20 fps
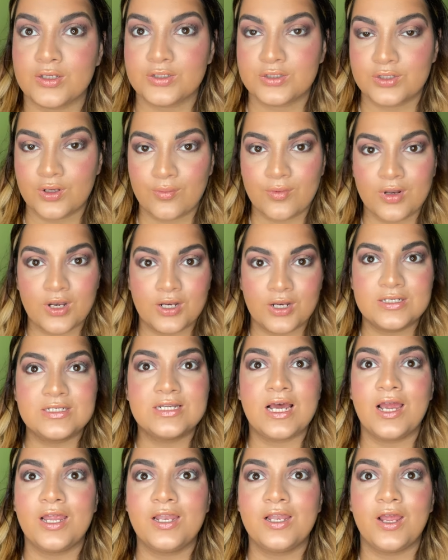So I'm gonna
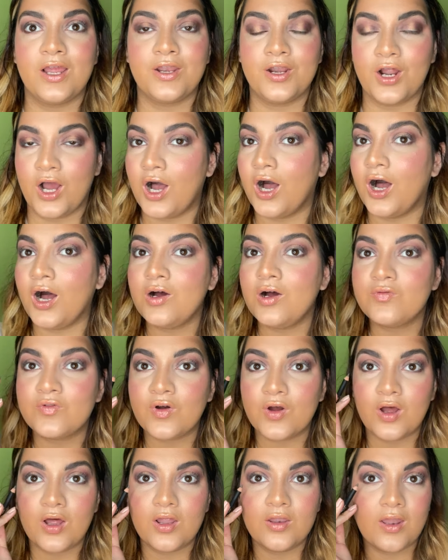tightline half,
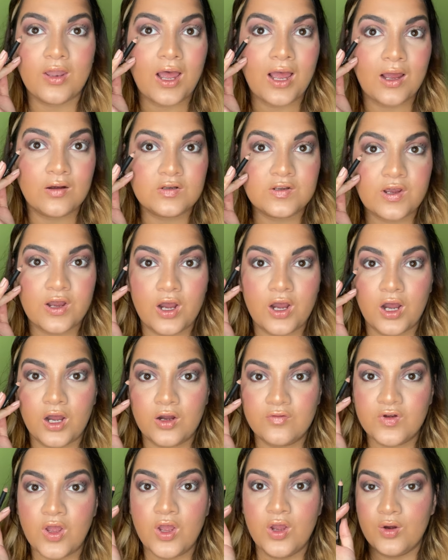the outer
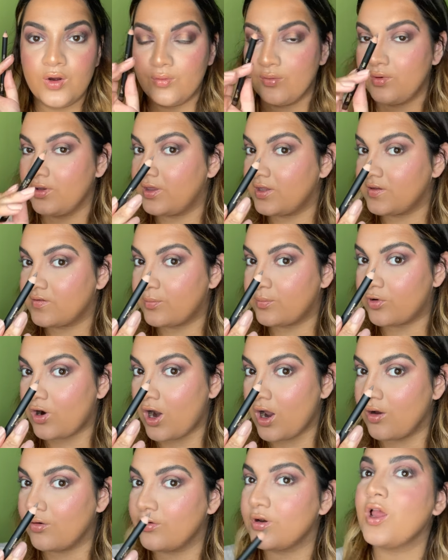half with this
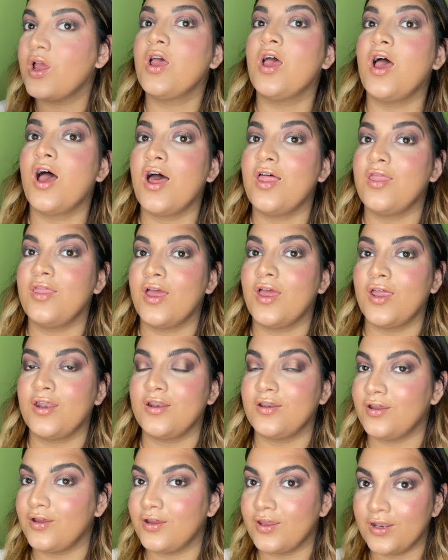brown and then
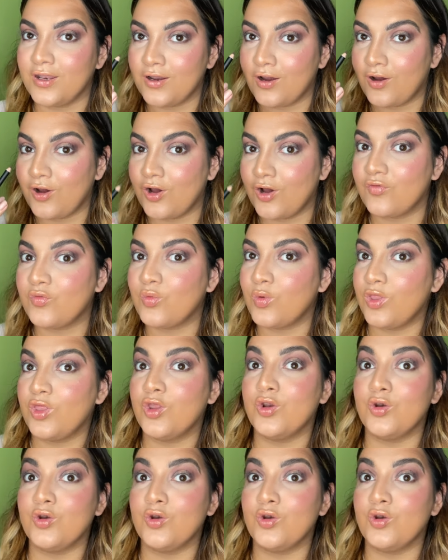the inner half with the